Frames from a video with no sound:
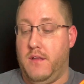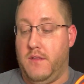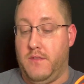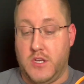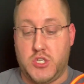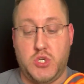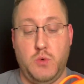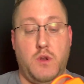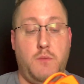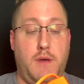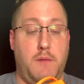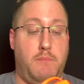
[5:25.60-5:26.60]
this shoe would
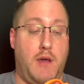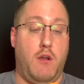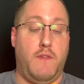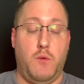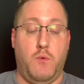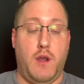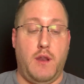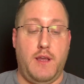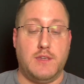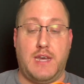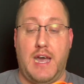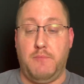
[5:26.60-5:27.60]
have been better than what it
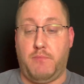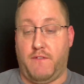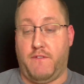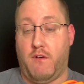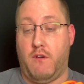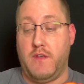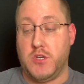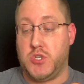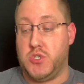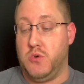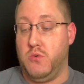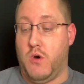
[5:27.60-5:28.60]
is. I prefer this
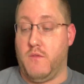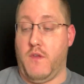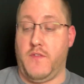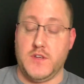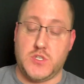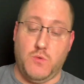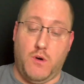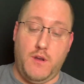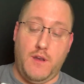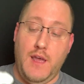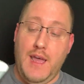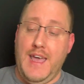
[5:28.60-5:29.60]
shoe over this
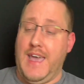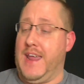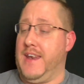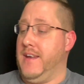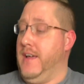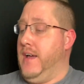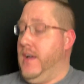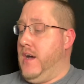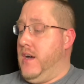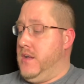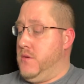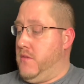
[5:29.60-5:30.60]
one. And
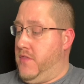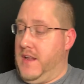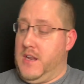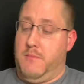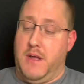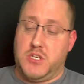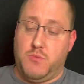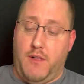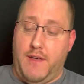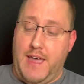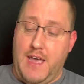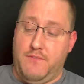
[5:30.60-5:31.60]
thing to mention while
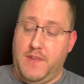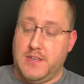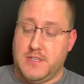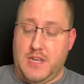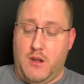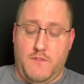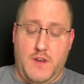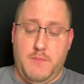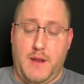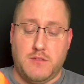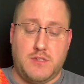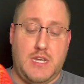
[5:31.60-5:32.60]
I have these is, I don't know if
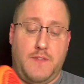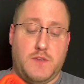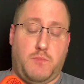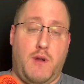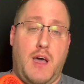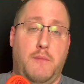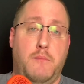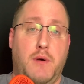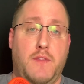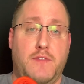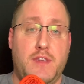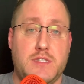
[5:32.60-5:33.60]
anybody else has had this problem,
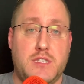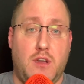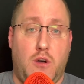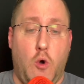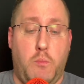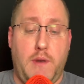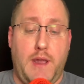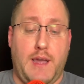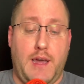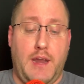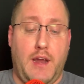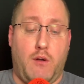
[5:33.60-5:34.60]
but this opening
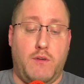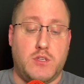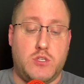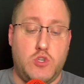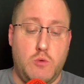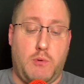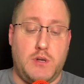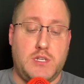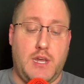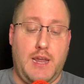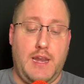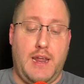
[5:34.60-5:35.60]
on here is super
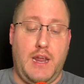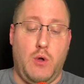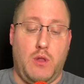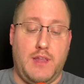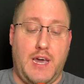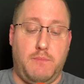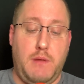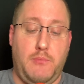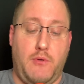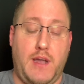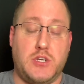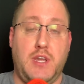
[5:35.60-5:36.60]
tight. And I know a lot of
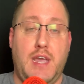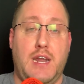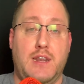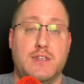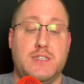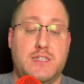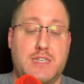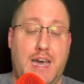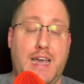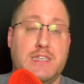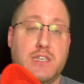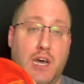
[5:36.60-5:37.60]
people actually had to
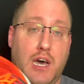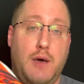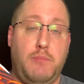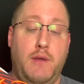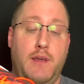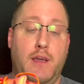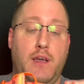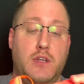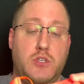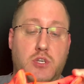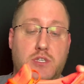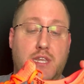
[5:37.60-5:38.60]
size up
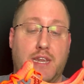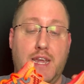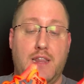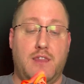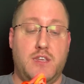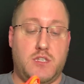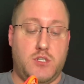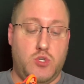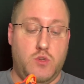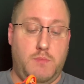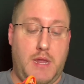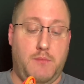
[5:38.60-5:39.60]
just to get this
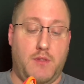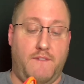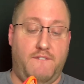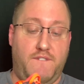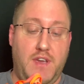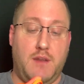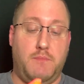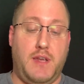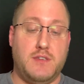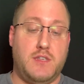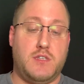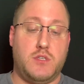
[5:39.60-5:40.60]
shoe to be able to fit,
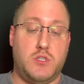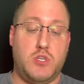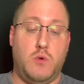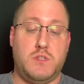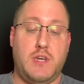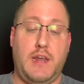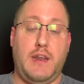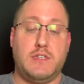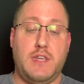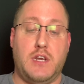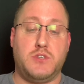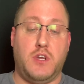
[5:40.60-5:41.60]
because this is so tight and it's
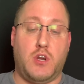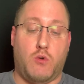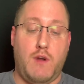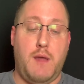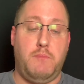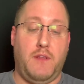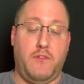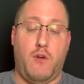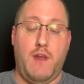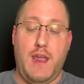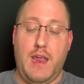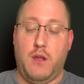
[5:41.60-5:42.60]
actually cramping their
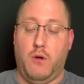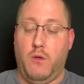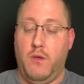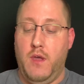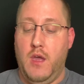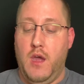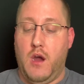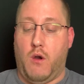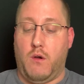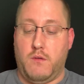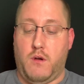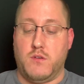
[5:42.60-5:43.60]
ankle
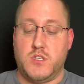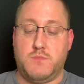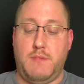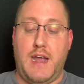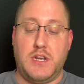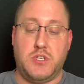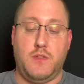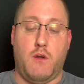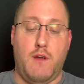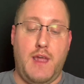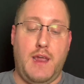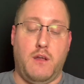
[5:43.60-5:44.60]
or smashing
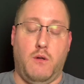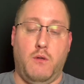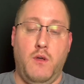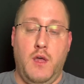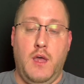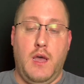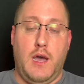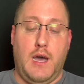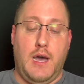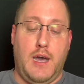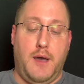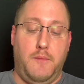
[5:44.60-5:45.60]
their ankle
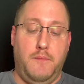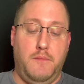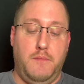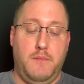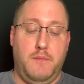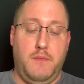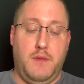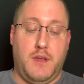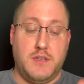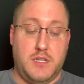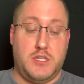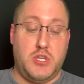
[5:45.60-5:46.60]

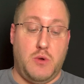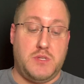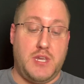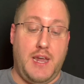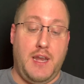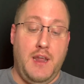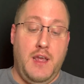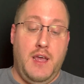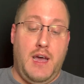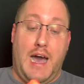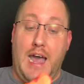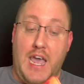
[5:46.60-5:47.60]
because it's so tight.
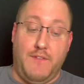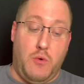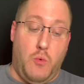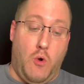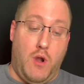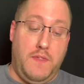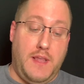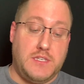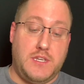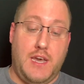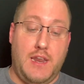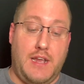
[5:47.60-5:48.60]
I haven't worn these
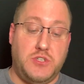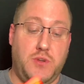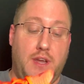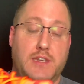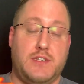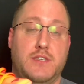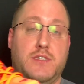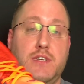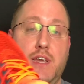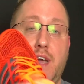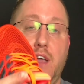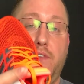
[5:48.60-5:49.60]
yet. As you guys can see, I have